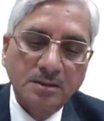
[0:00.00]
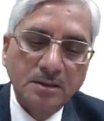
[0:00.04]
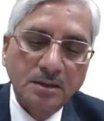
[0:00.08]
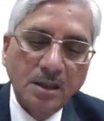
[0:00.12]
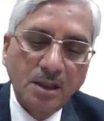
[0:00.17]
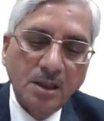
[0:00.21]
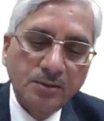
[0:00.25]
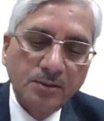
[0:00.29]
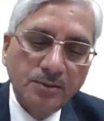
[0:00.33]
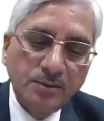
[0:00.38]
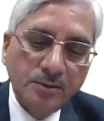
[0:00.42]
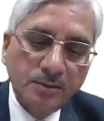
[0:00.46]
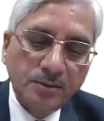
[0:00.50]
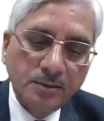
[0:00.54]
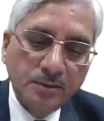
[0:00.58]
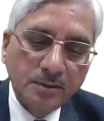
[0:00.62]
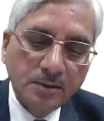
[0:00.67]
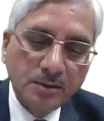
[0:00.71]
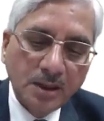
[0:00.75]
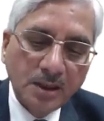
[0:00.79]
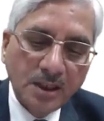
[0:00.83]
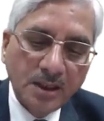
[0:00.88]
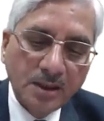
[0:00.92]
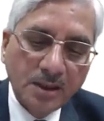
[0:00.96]
Now
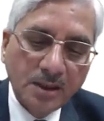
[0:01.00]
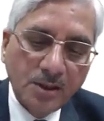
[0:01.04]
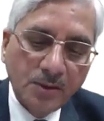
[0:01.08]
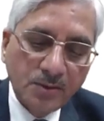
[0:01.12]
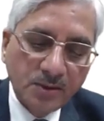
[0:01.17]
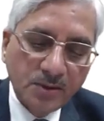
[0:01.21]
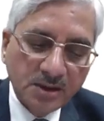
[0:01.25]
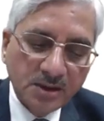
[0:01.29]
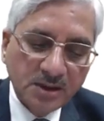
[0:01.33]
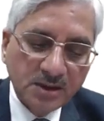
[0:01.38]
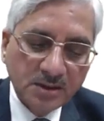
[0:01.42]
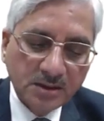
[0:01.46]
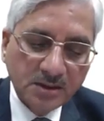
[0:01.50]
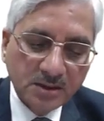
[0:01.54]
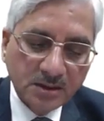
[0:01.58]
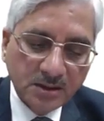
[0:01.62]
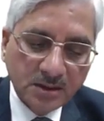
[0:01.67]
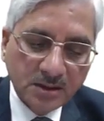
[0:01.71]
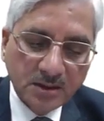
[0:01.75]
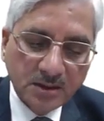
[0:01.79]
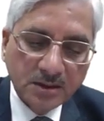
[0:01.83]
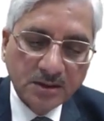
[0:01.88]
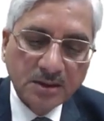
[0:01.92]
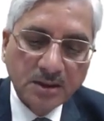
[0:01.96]
around the
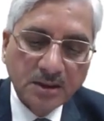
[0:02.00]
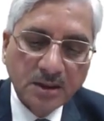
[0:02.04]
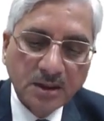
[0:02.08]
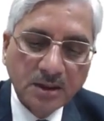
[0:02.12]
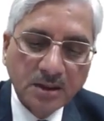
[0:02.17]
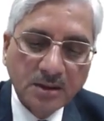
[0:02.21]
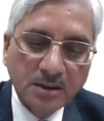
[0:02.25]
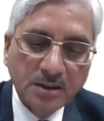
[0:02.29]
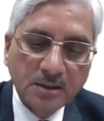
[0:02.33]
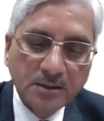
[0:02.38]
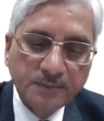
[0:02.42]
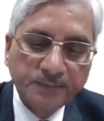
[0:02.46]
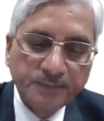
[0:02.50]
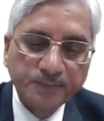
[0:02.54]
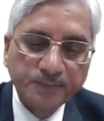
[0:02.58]
steady state